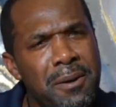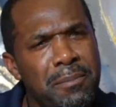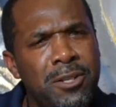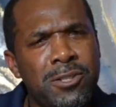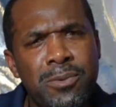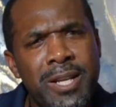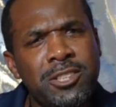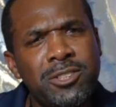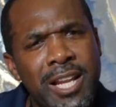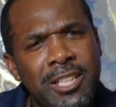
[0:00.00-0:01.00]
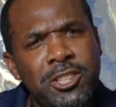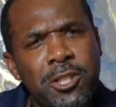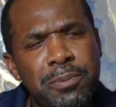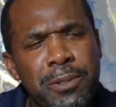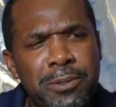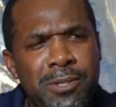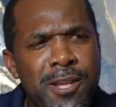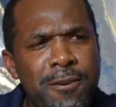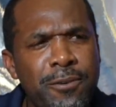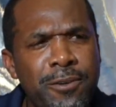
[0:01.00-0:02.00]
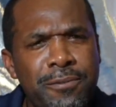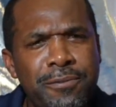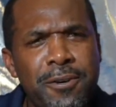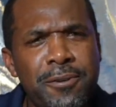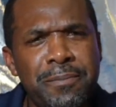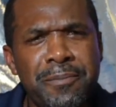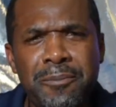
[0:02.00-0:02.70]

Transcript: because when I try to show people stuff on the phone,